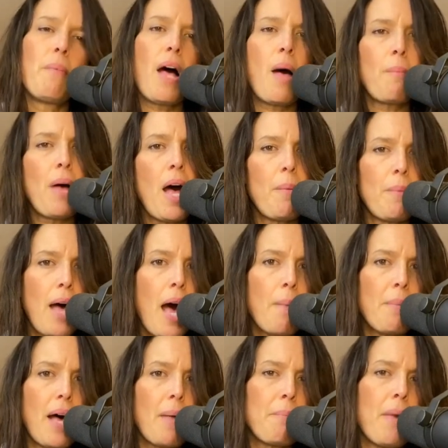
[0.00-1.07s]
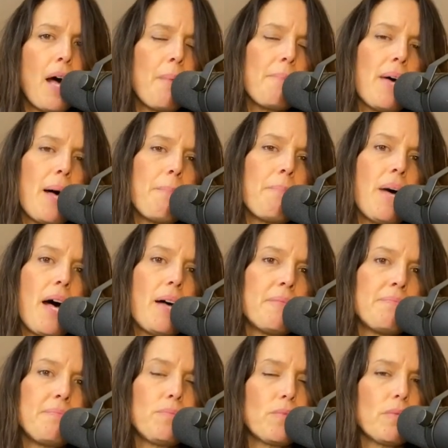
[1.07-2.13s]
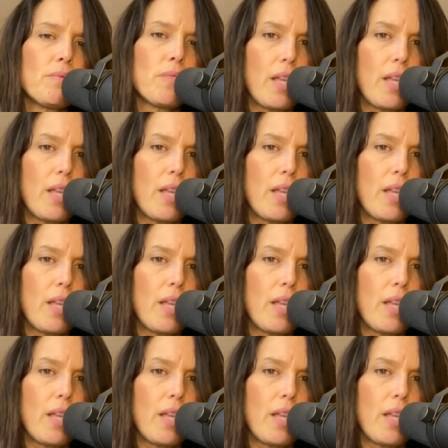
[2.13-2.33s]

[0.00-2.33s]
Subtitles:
mum, mum, mum, mum, mum, mum, mum.